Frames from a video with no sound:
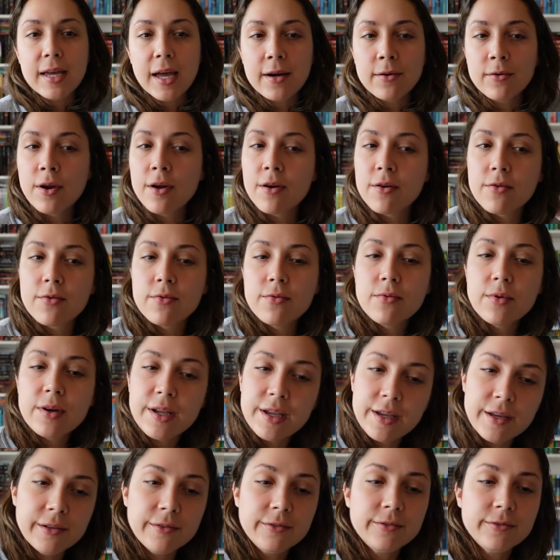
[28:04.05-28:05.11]
I don't know
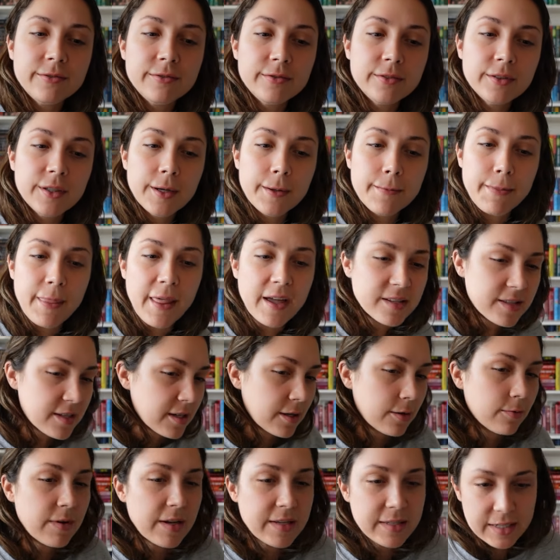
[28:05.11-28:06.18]
if that's
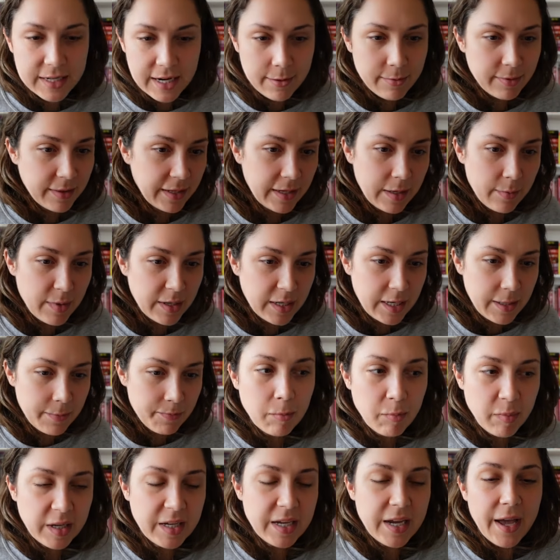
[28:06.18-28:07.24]
gonna resonate with anybody.
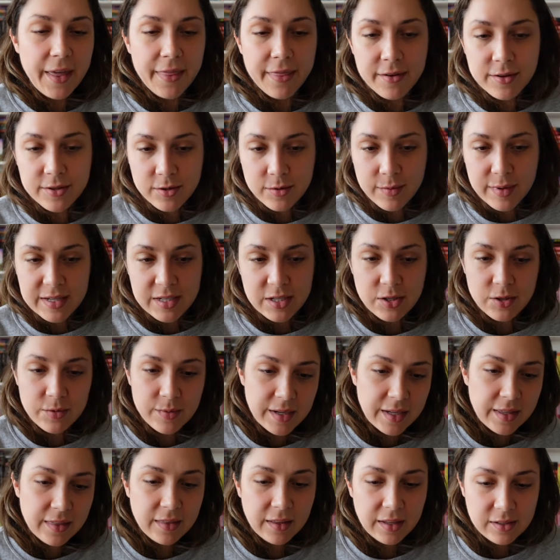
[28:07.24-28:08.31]
But yeah, those are my two
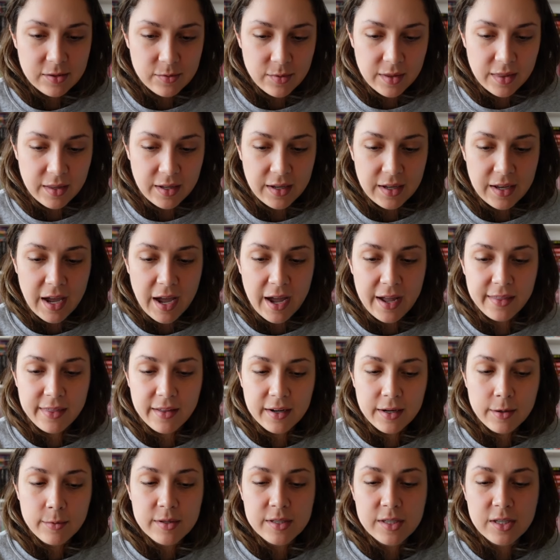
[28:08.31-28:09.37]
big things with it. I
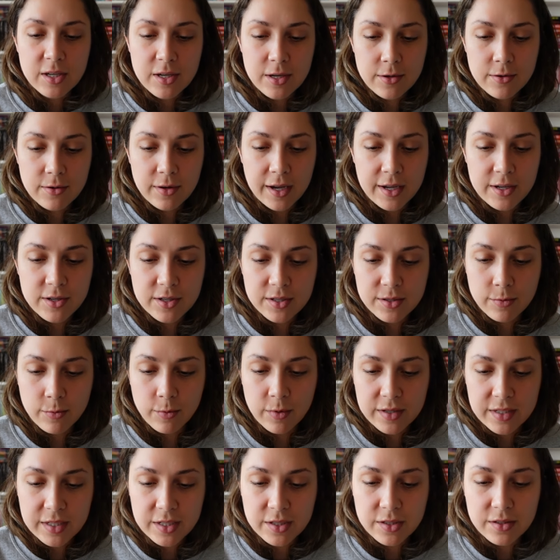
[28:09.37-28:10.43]
thought it was cute. I just
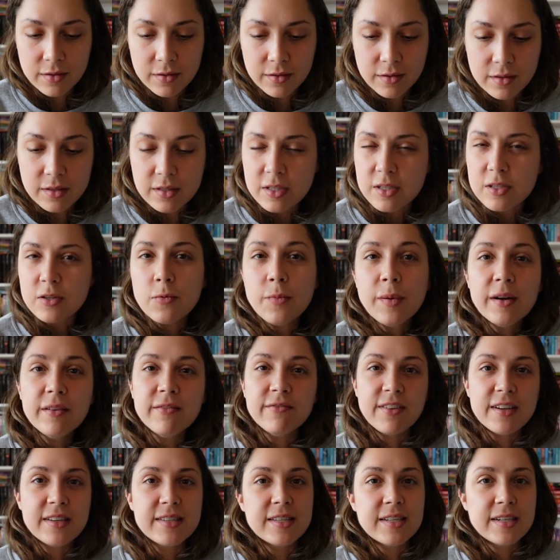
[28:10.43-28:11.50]
wasn't super
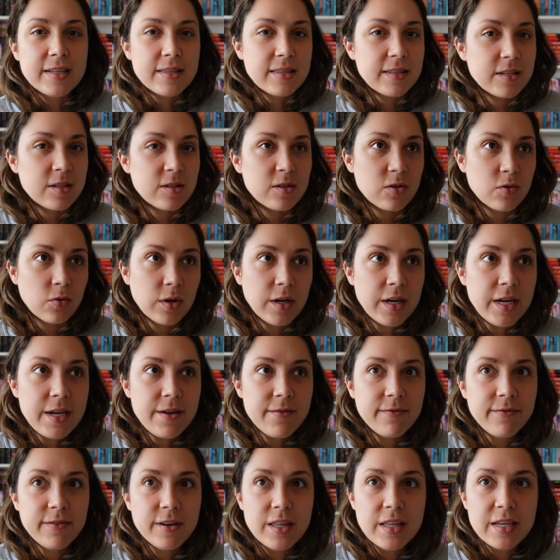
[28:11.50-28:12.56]
invested in the story
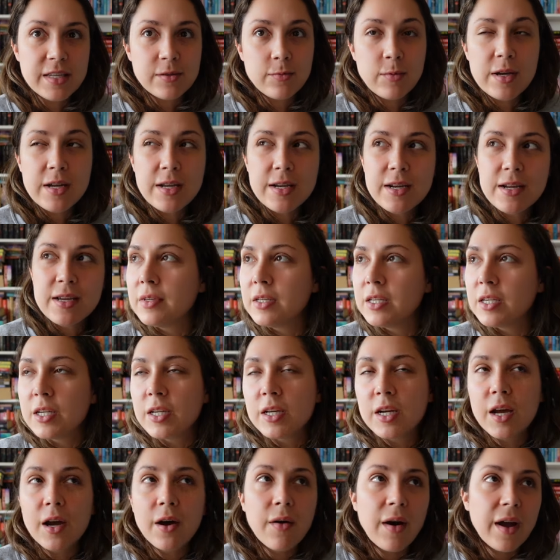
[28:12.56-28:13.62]
for this one. You
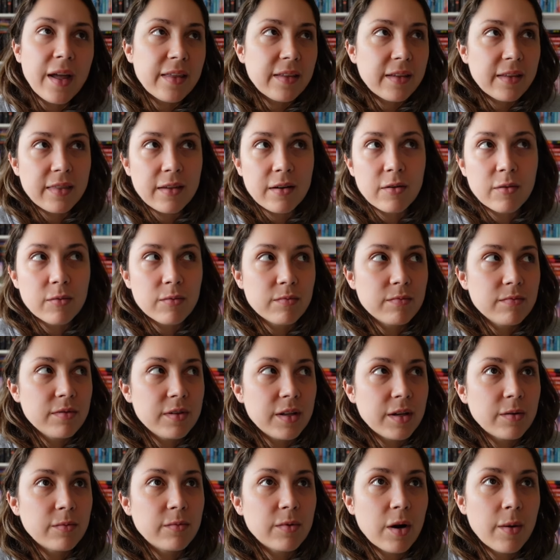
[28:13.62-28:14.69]
know, I thought
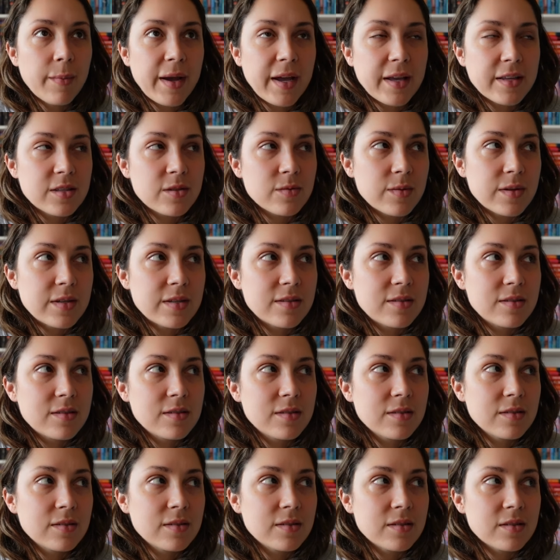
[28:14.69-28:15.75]
their romance was
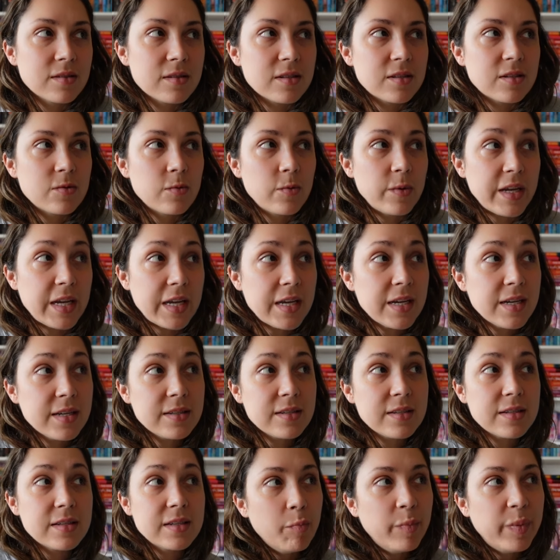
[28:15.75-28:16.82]

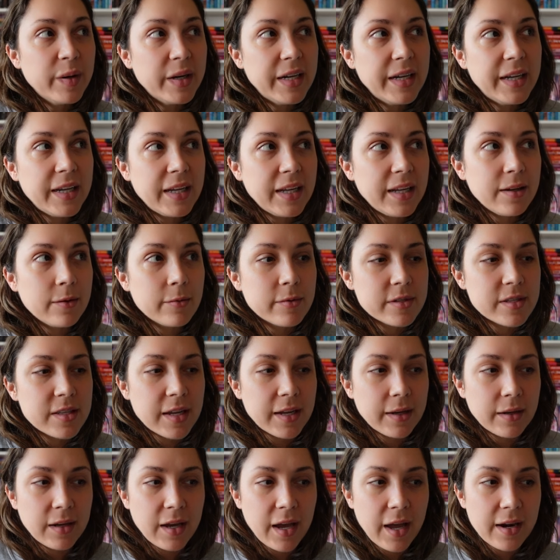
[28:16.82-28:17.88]
sweet, but it was
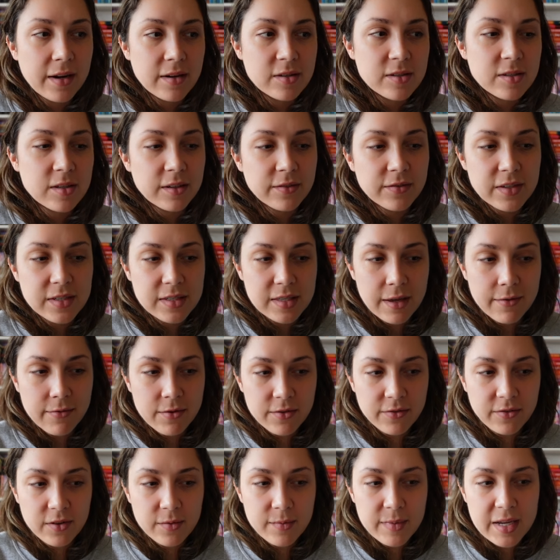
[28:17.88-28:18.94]
like kind of surface level
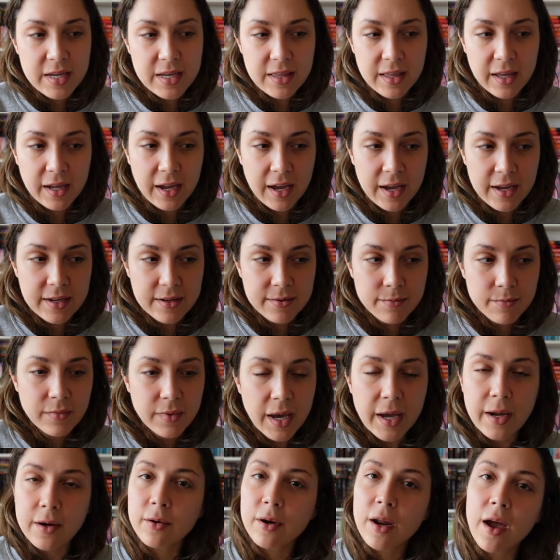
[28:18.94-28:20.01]
for me. Like, I
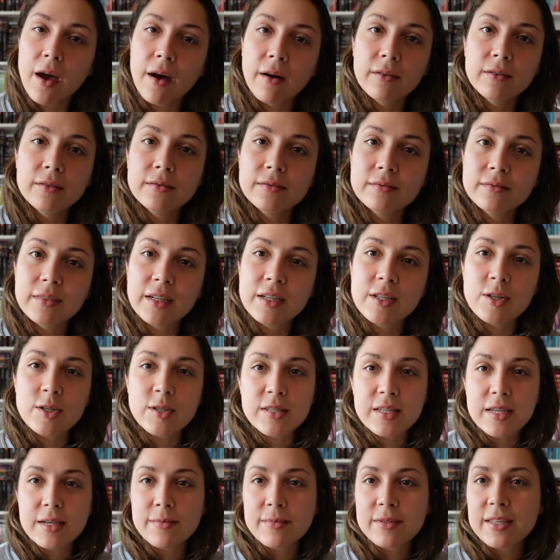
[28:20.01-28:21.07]
don't know. It just
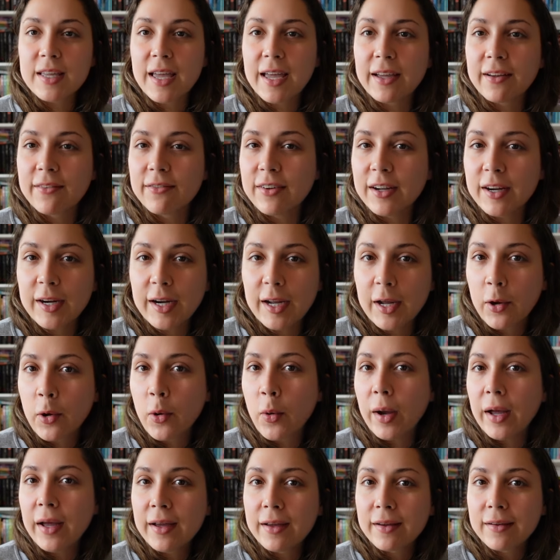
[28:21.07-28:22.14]
seemed like very
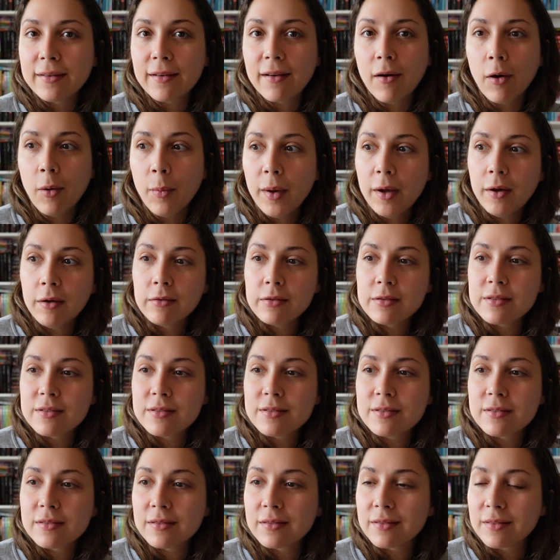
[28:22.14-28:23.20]
quick
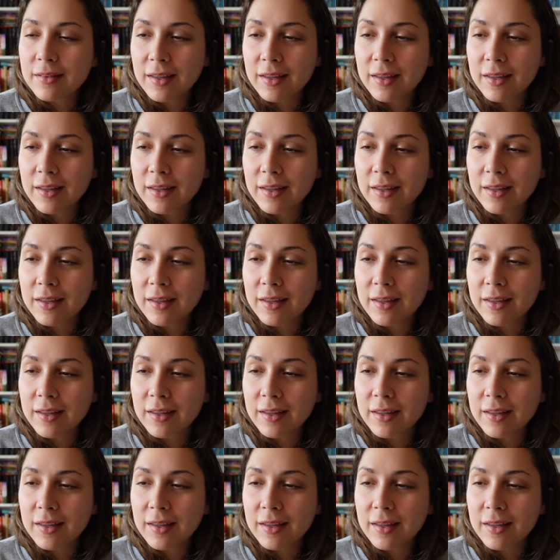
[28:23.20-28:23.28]
almost.